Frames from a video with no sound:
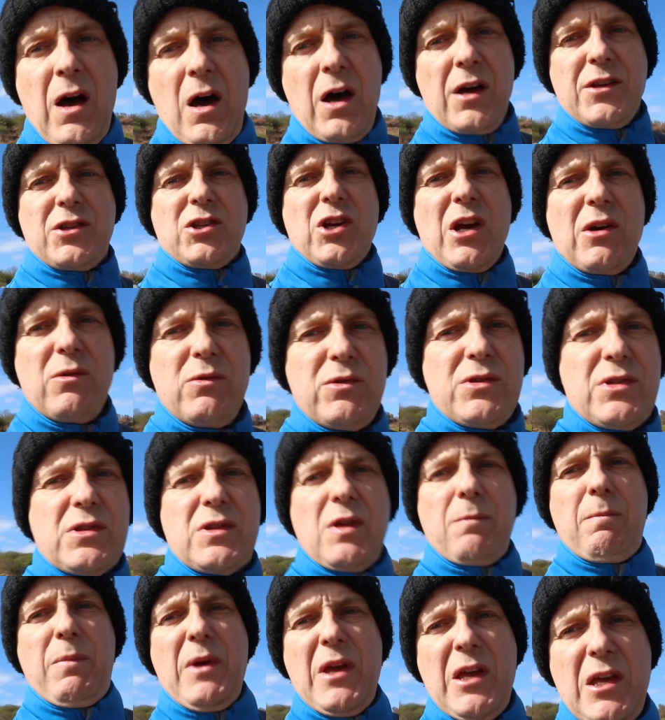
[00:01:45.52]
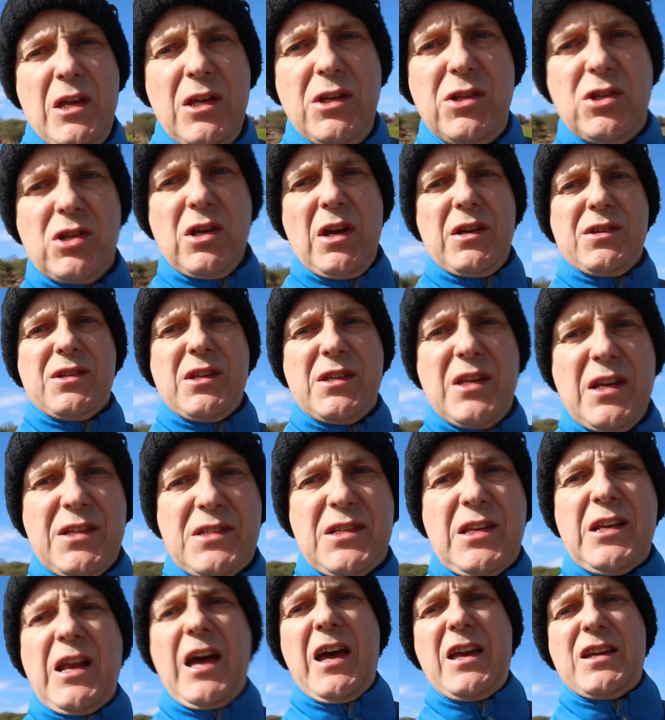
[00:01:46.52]
I chose the beach as a
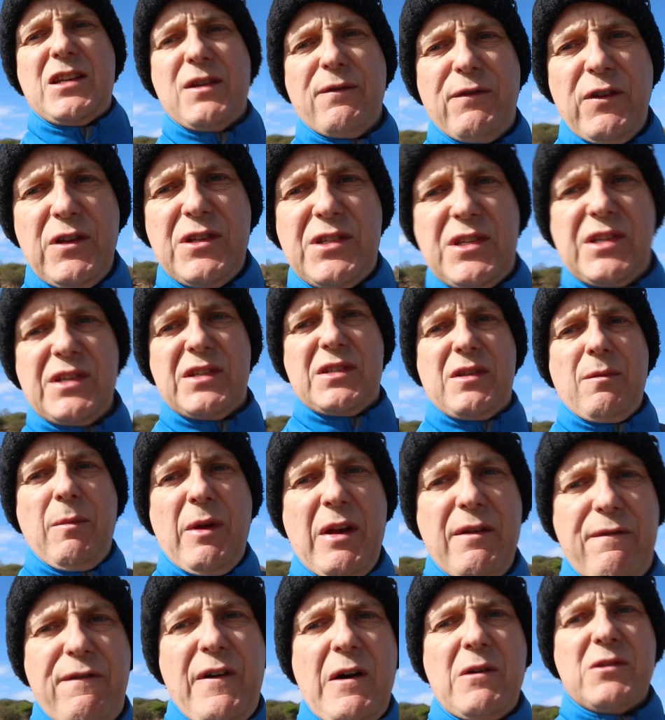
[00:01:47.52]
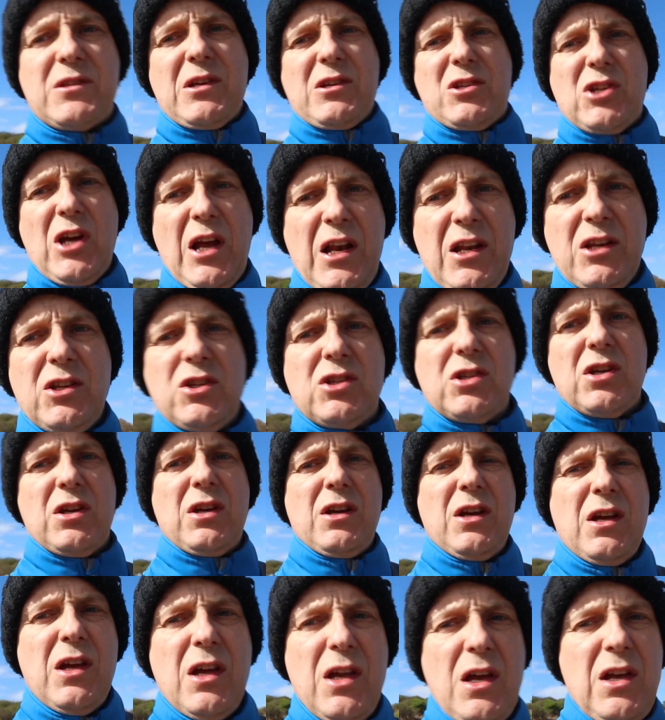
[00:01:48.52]
destination for this 60-minute photo challenge
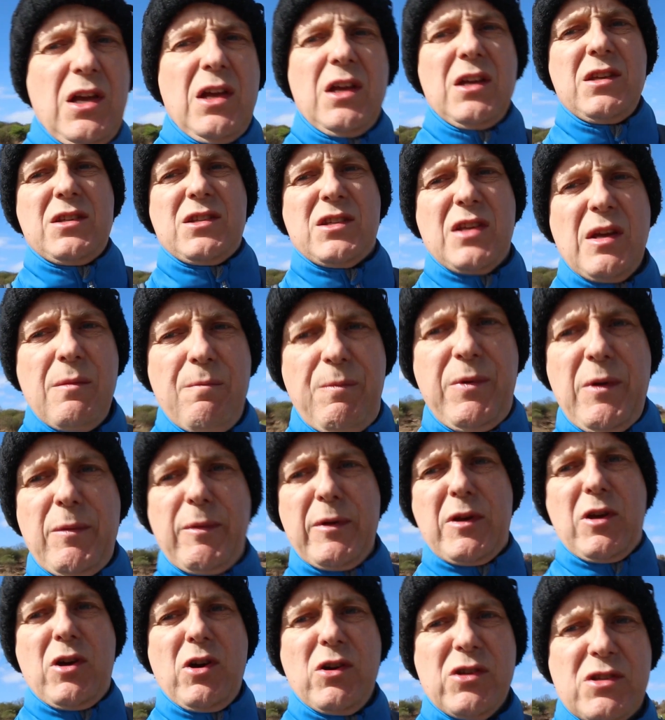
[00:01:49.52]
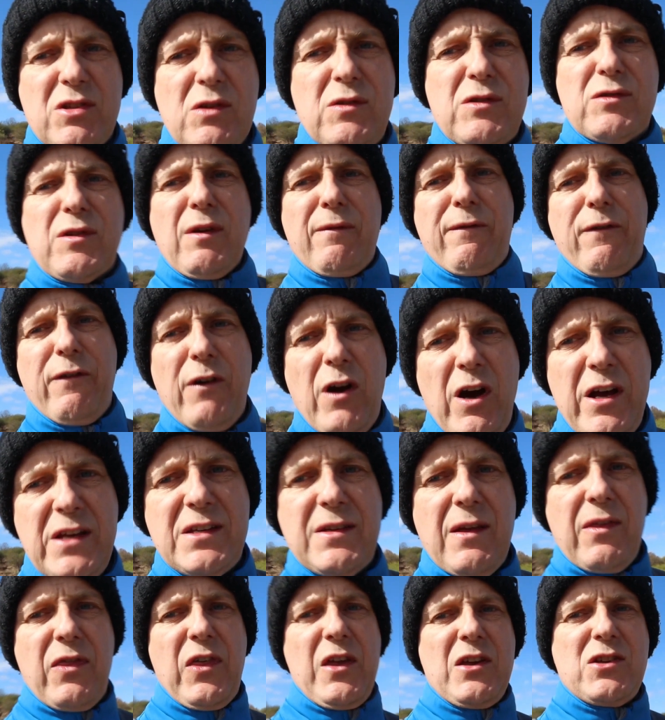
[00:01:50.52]
simply because there's a
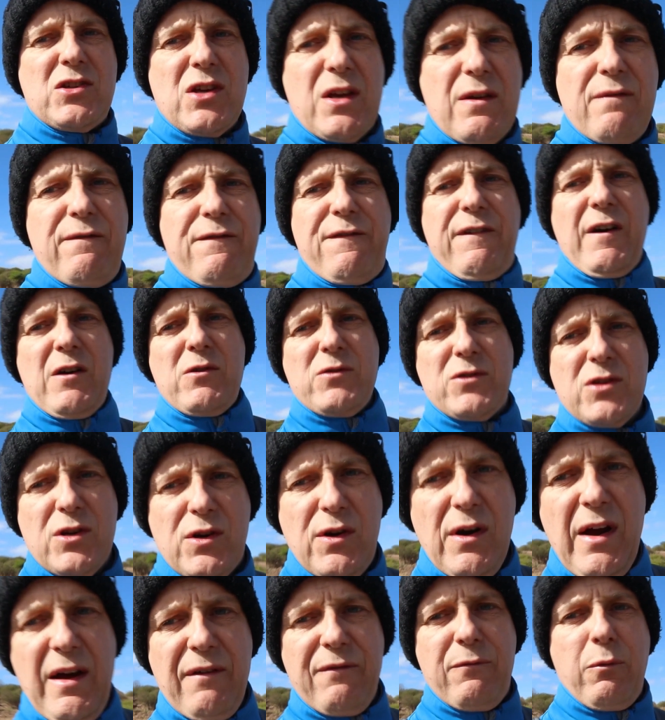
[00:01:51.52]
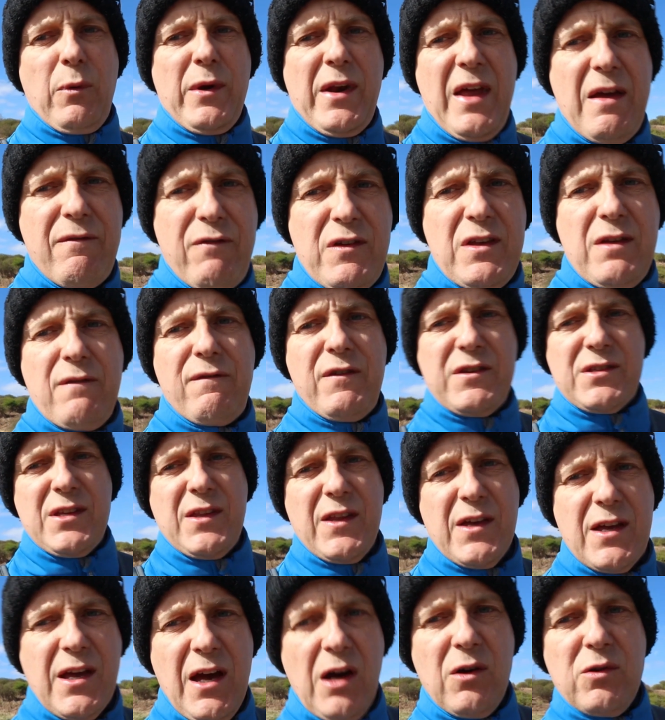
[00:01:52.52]
variety of things you can photograph whenever you
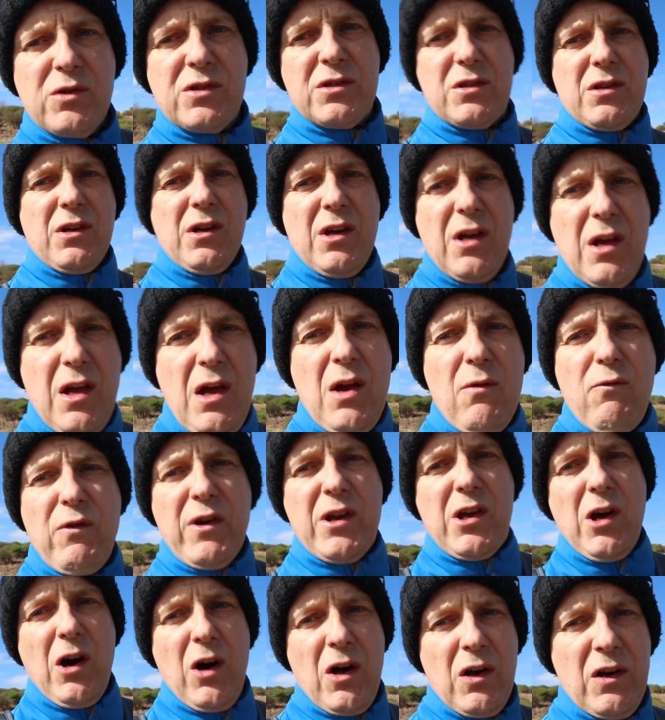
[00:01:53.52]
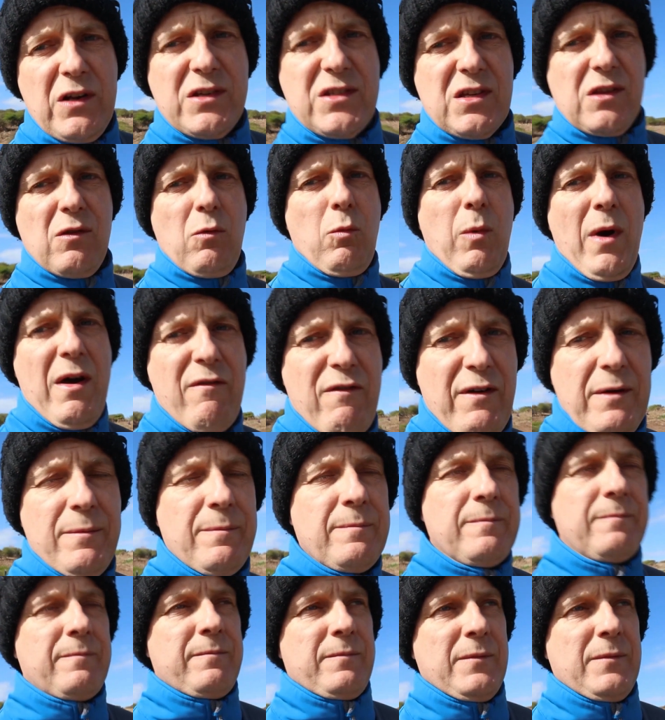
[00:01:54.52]
visit the coast, regardless of the weather.